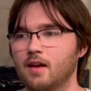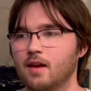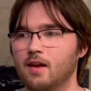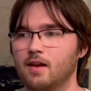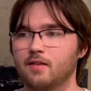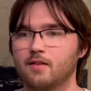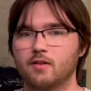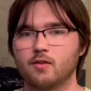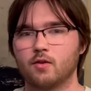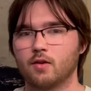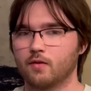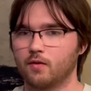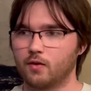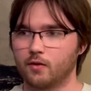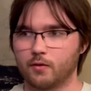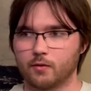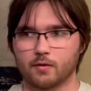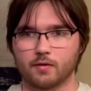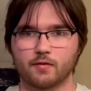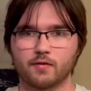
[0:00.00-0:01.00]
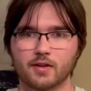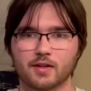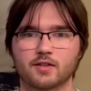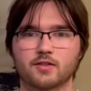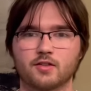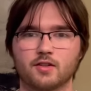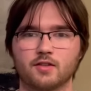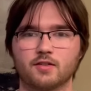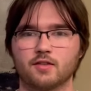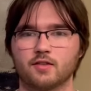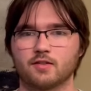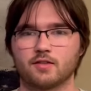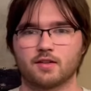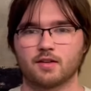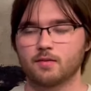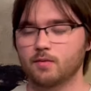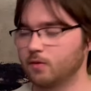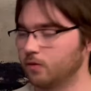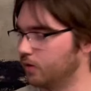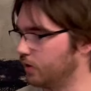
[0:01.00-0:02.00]
And then you have all the reflections. It can
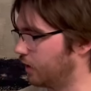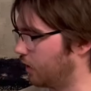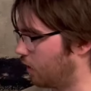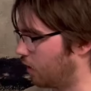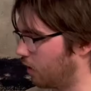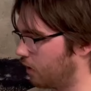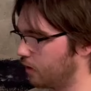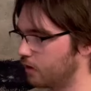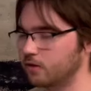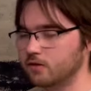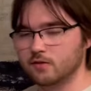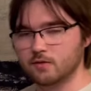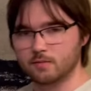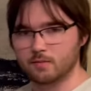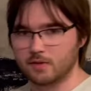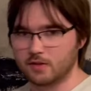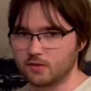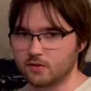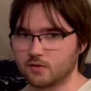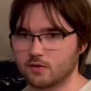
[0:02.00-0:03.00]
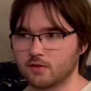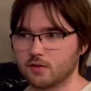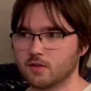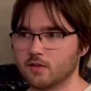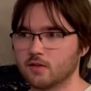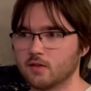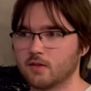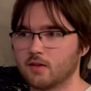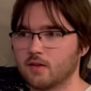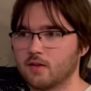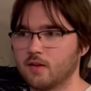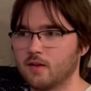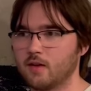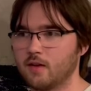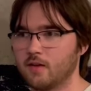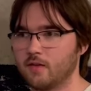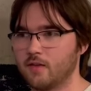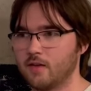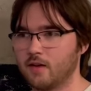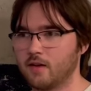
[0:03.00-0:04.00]
be really hard to measure
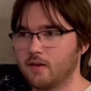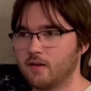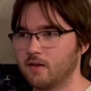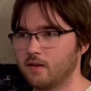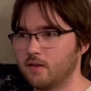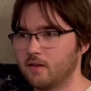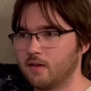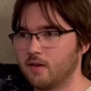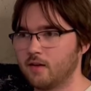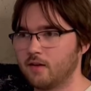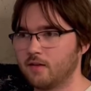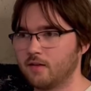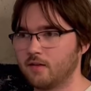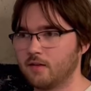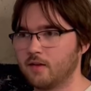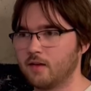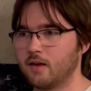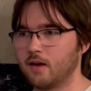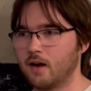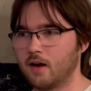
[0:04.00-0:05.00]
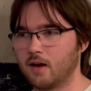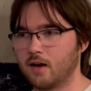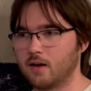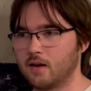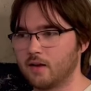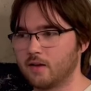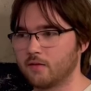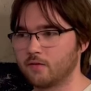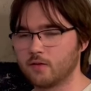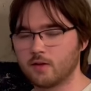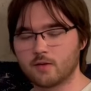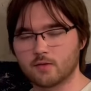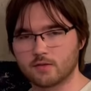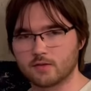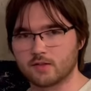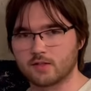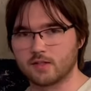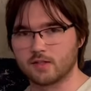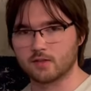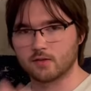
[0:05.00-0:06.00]
the high
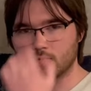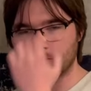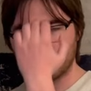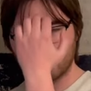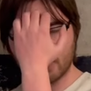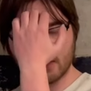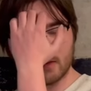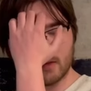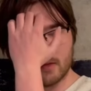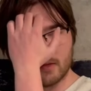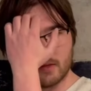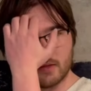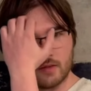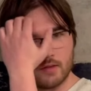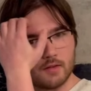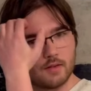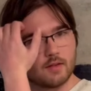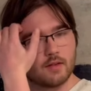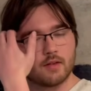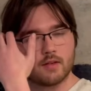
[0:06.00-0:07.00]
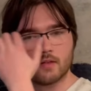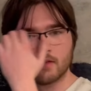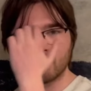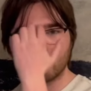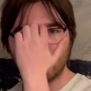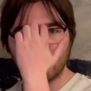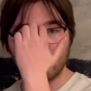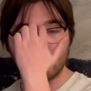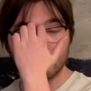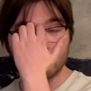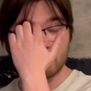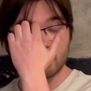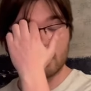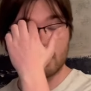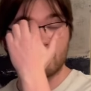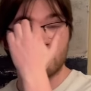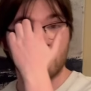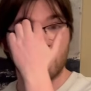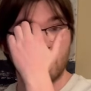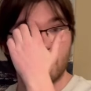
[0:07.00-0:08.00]
frequencies with phase.
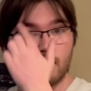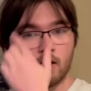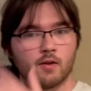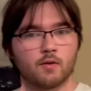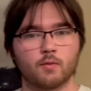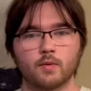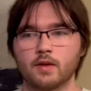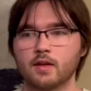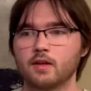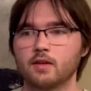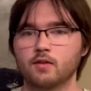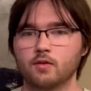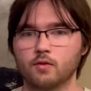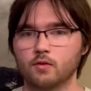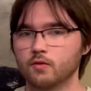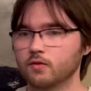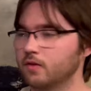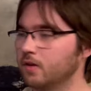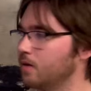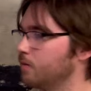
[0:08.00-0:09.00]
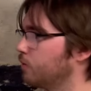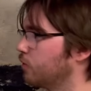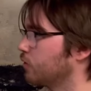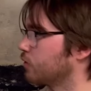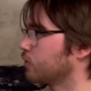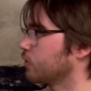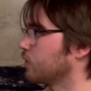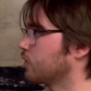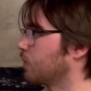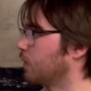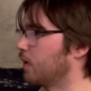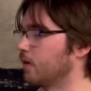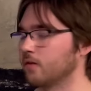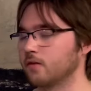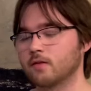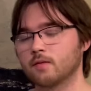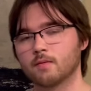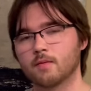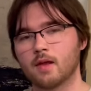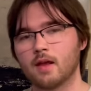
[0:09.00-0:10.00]
So we use impulse response.
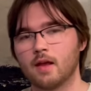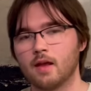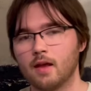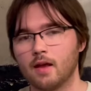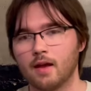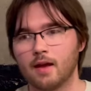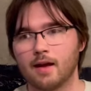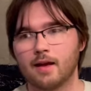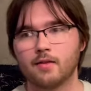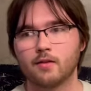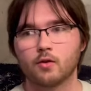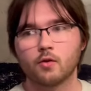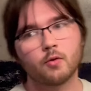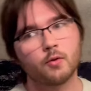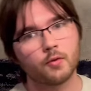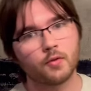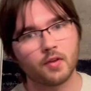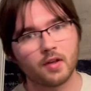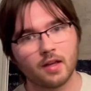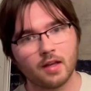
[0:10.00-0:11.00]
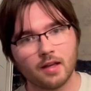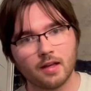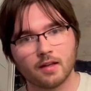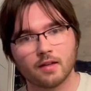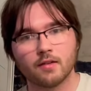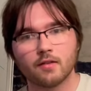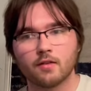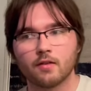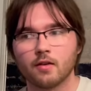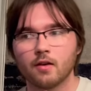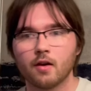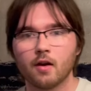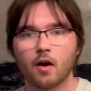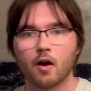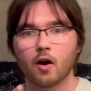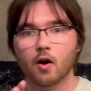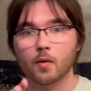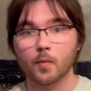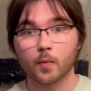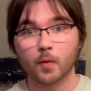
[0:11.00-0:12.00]
And the cool thing is,
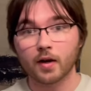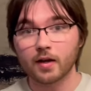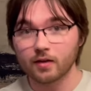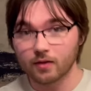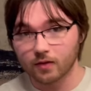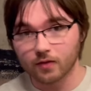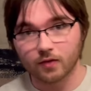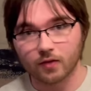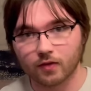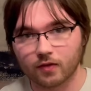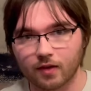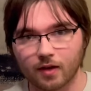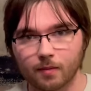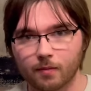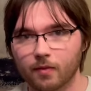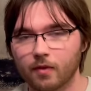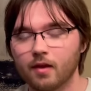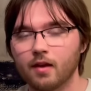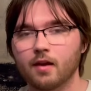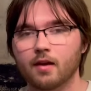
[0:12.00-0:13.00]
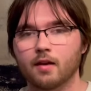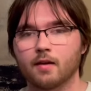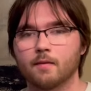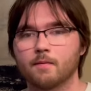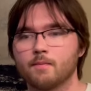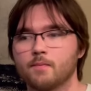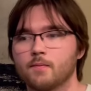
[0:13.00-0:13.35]
our brain does the same thing.